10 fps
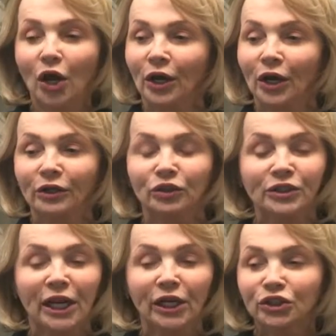uh,
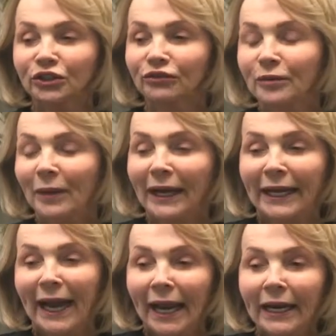tension in my
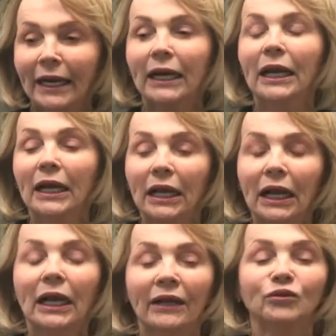neck.
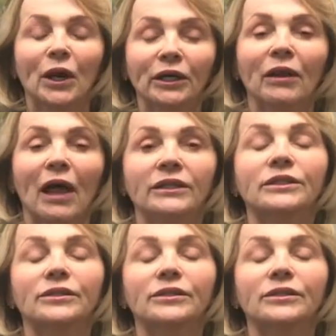I've tried a lot.